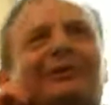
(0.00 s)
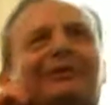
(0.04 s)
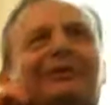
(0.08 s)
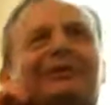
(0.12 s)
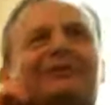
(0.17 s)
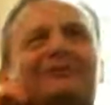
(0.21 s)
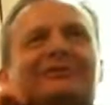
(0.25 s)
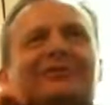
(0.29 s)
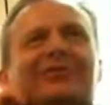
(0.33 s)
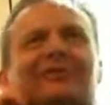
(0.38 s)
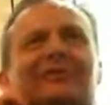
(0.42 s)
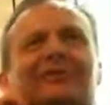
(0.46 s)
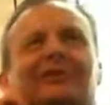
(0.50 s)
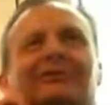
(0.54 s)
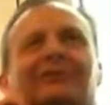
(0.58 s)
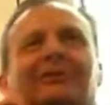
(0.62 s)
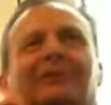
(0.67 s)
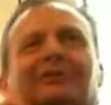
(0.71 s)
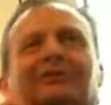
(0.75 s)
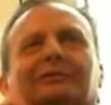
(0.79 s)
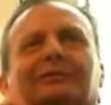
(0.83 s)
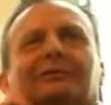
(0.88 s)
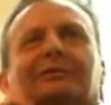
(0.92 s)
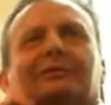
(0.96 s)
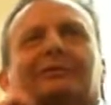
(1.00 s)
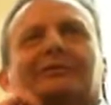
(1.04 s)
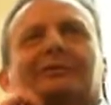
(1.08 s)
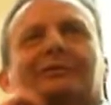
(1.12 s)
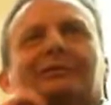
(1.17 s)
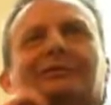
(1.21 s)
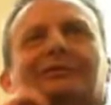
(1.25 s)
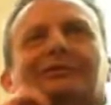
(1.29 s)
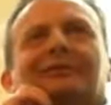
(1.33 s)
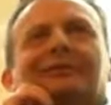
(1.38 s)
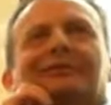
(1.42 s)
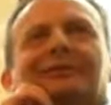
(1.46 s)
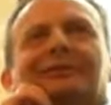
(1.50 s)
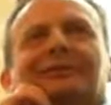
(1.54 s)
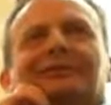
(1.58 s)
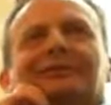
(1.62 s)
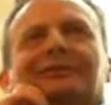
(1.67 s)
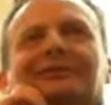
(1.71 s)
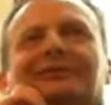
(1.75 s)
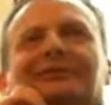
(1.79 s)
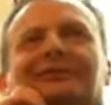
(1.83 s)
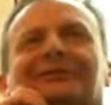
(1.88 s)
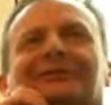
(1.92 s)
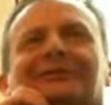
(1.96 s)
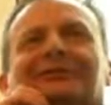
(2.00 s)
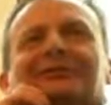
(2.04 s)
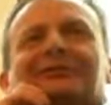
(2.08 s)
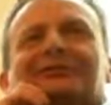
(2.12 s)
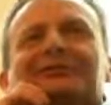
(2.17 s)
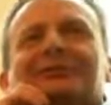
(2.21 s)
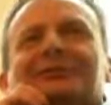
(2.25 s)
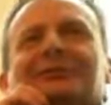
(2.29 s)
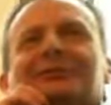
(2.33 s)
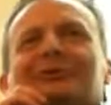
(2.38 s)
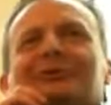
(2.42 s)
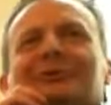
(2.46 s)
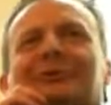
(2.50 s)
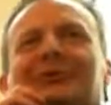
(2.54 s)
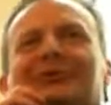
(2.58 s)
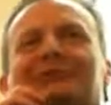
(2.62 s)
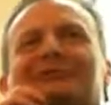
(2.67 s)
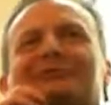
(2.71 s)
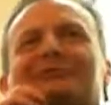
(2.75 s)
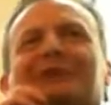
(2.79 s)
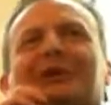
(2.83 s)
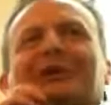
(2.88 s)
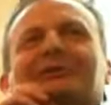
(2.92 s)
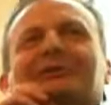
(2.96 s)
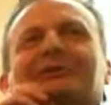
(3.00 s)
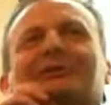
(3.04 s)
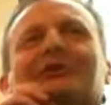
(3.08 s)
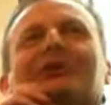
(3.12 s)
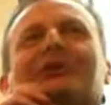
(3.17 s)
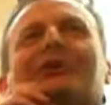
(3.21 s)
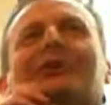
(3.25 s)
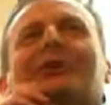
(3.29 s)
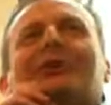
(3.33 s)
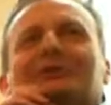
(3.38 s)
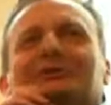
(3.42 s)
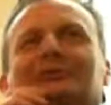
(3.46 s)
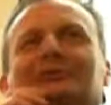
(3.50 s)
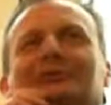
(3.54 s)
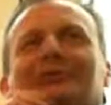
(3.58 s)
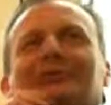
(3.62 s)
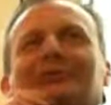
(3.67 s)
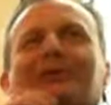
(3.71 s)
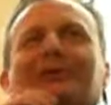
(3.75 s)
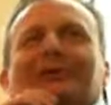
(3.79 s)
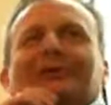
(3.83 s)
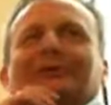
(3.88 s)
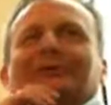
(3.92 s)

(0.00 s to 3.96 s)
It's very difficult. So it's better not to do that.